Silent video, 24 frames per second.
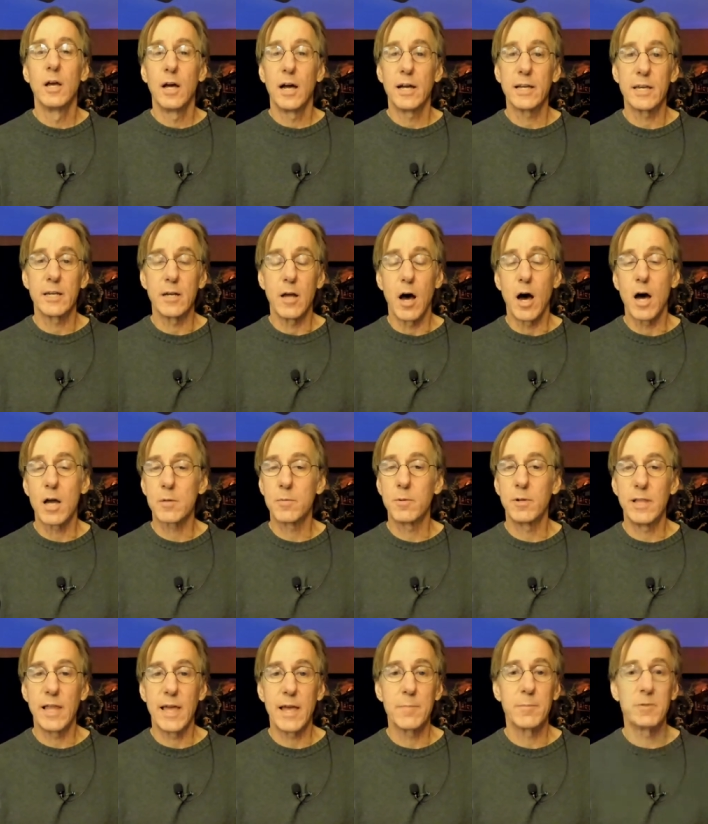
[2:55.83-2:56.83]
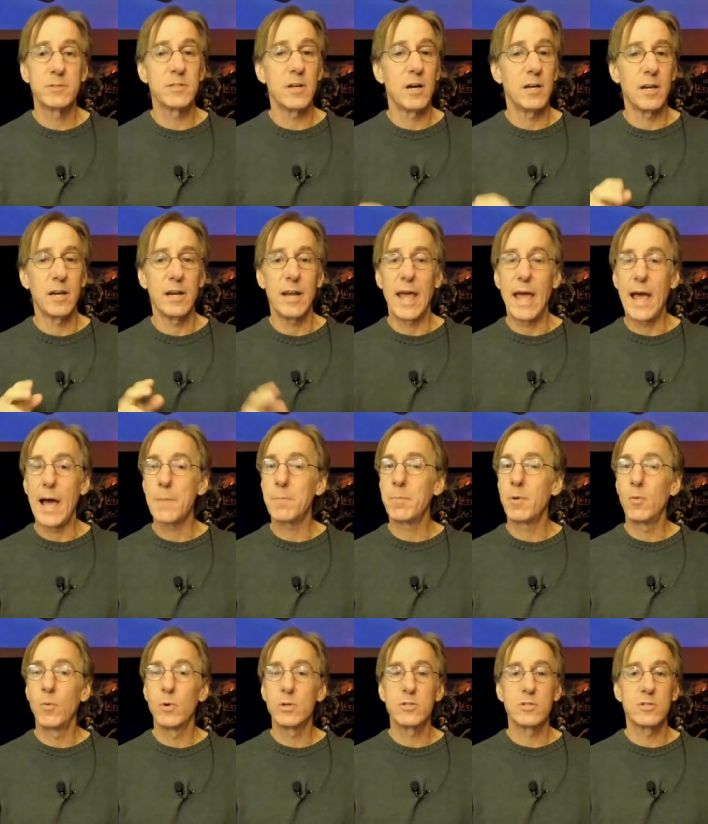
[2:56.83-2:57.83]
Again, Audible, Amazon, and
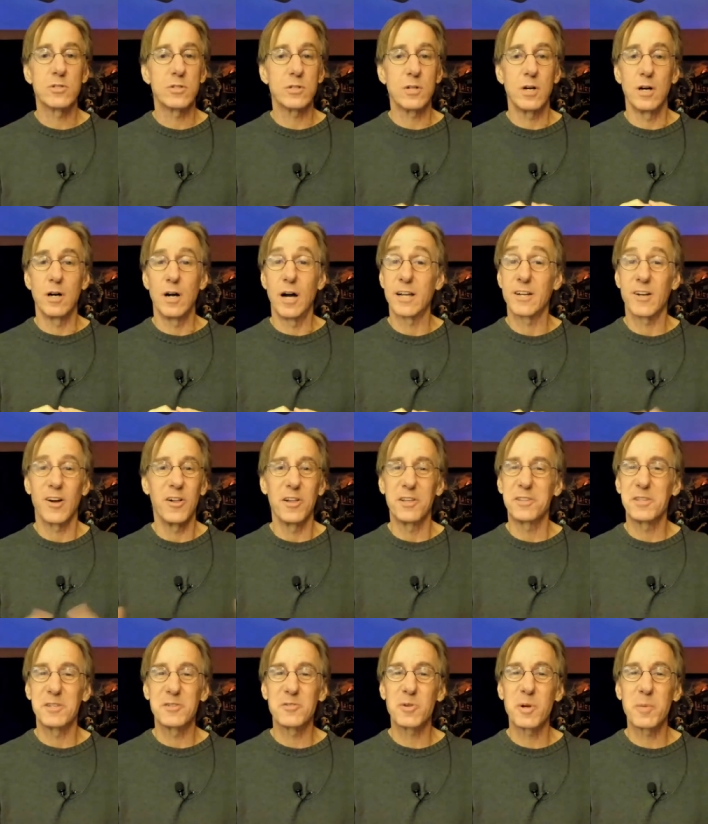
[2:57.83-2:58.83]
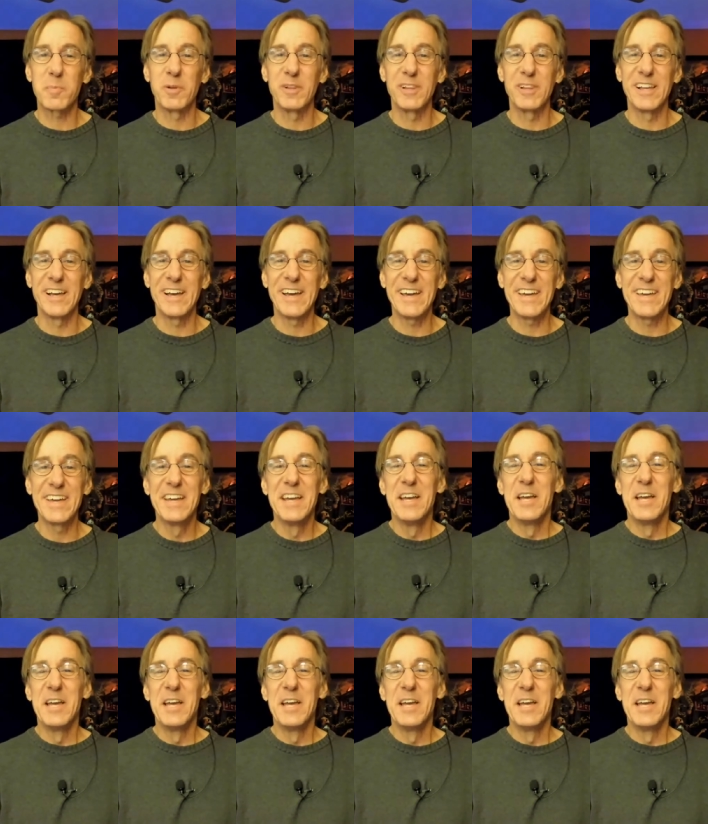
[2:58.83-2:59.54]
Apple, which uh, I call it the AAA